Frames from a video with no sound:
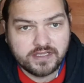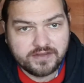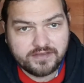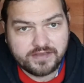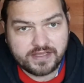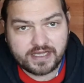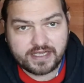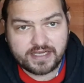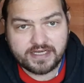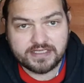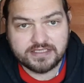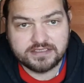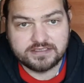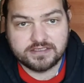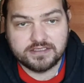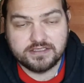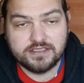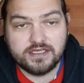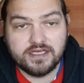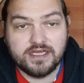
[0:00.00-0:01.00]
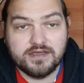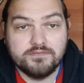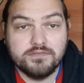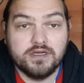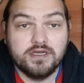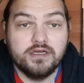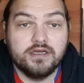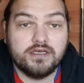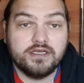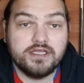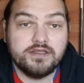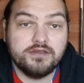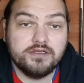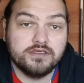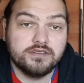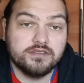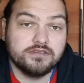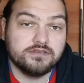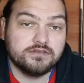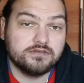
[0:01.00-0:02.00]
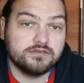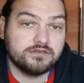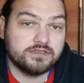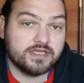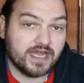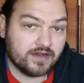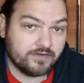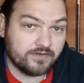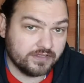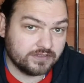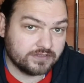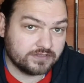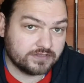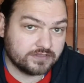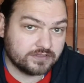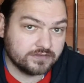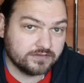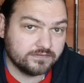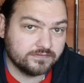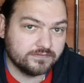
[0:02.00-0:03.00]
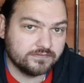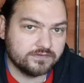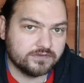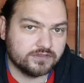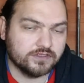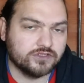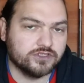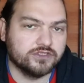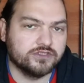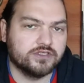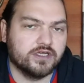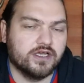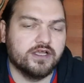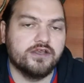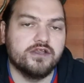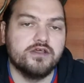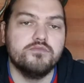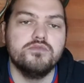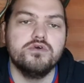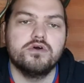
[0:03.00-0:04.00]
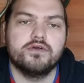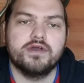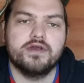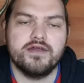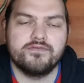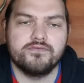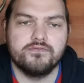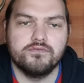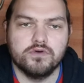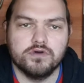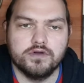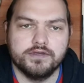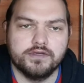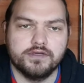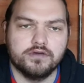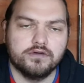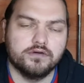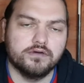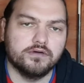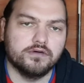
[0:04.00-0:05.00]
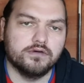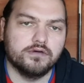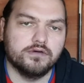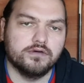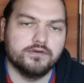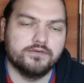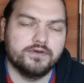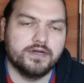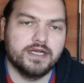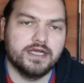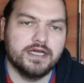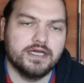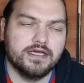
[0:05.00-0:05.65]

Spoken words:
That is early carrots, such as a Namur F1 or